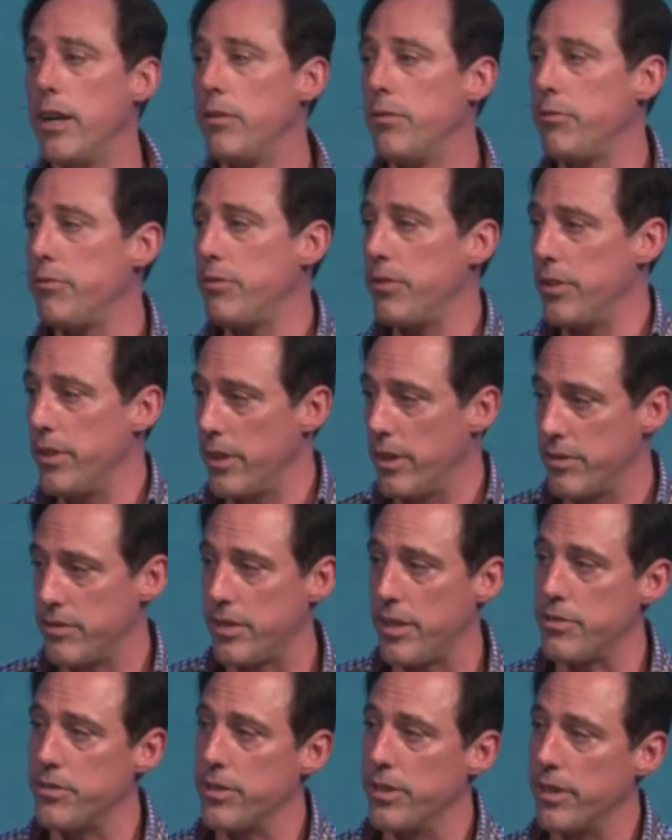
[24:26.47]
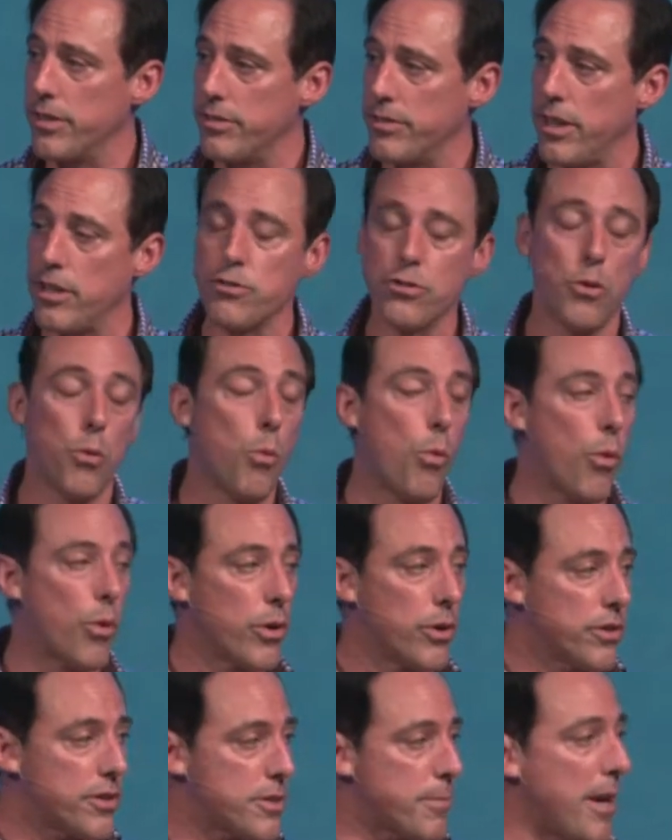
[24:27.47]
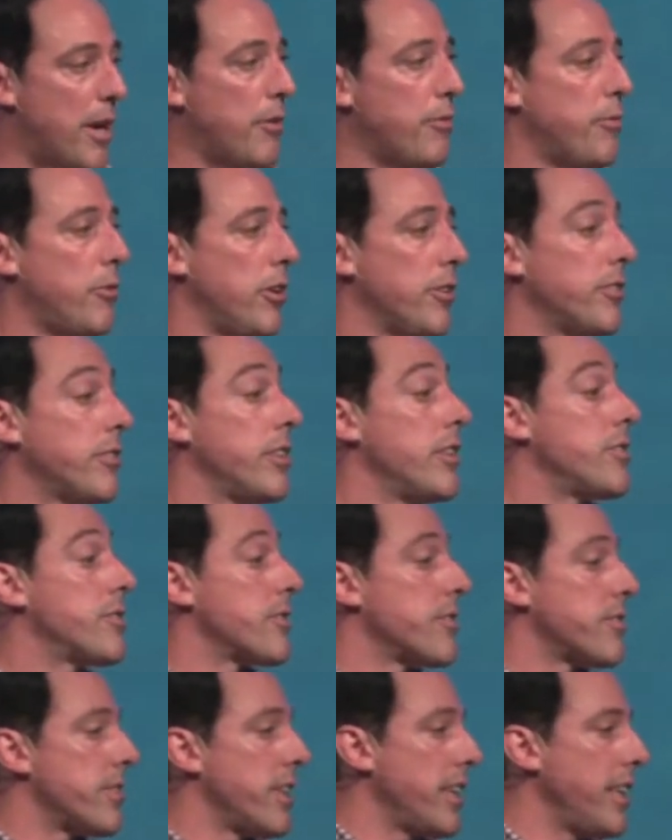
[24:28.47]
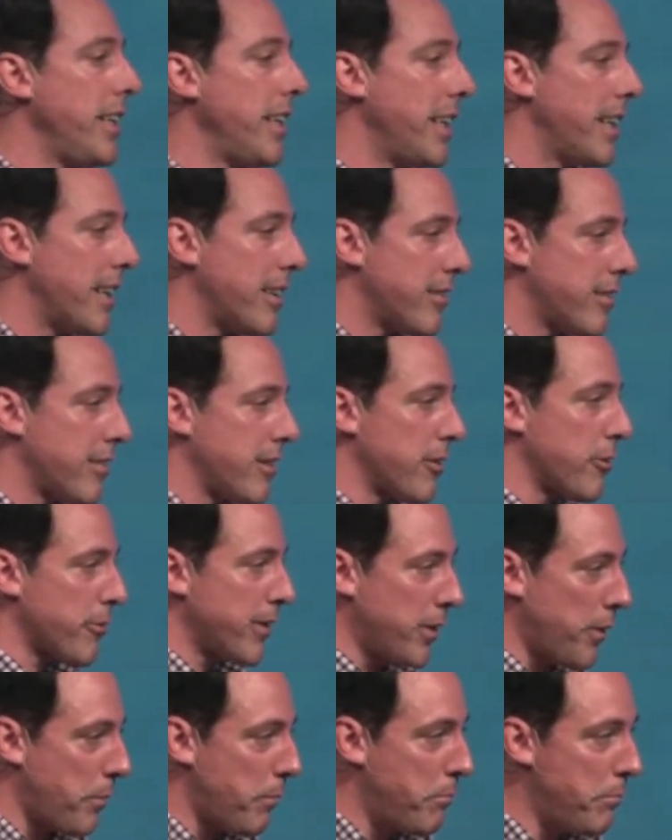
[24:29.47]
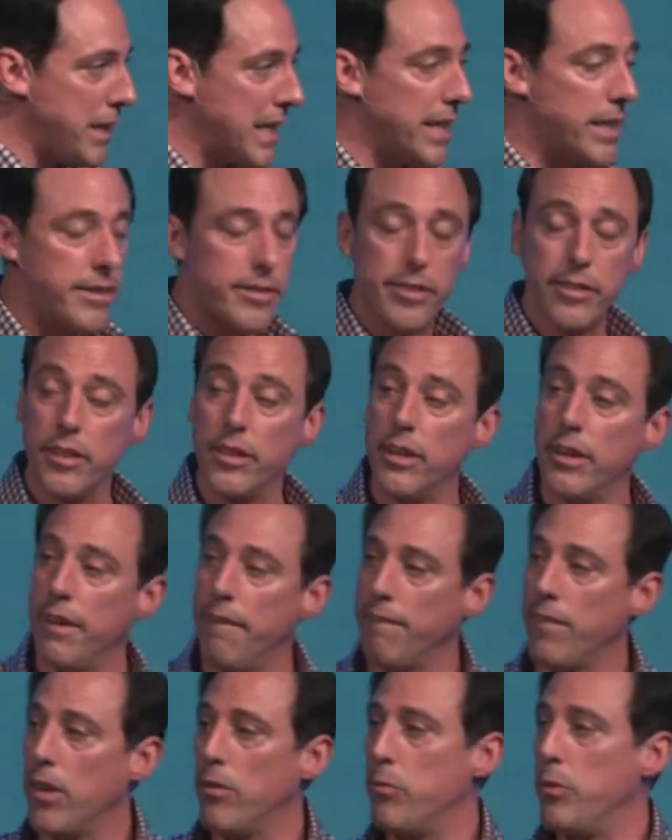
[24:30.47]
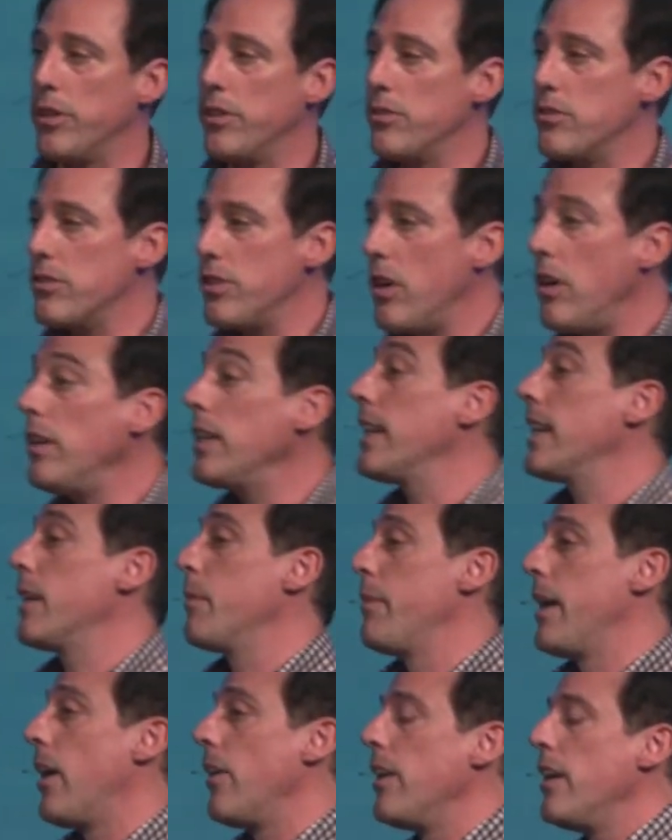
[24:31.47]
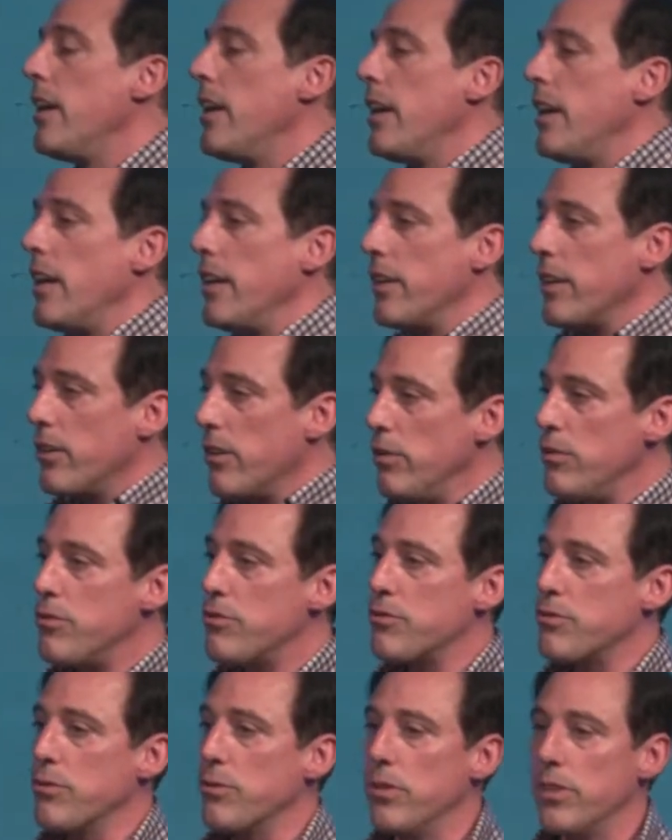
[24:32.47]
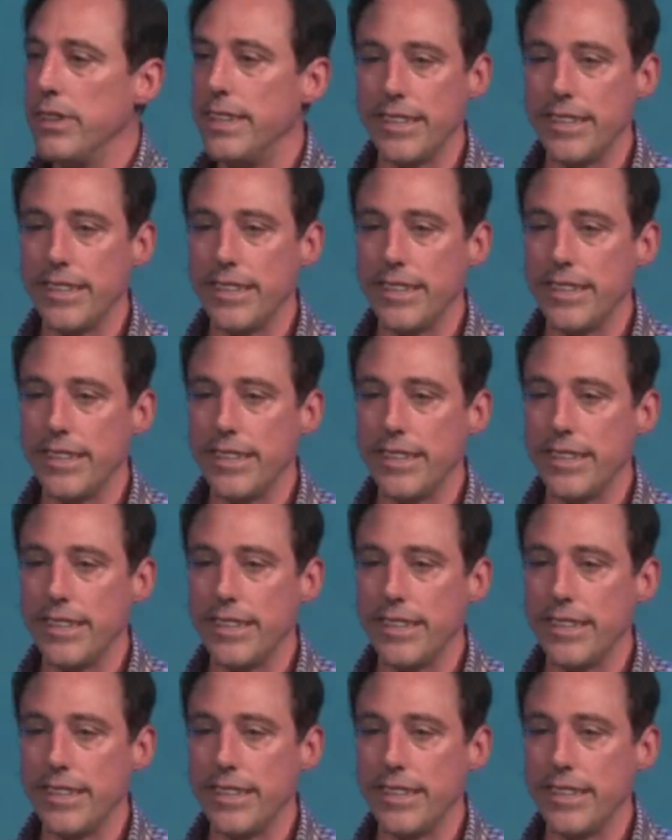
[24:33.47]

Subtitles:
wife, et cetera, warns about false teachers. Then he gets to the real meat of what he's talking about. And he goes through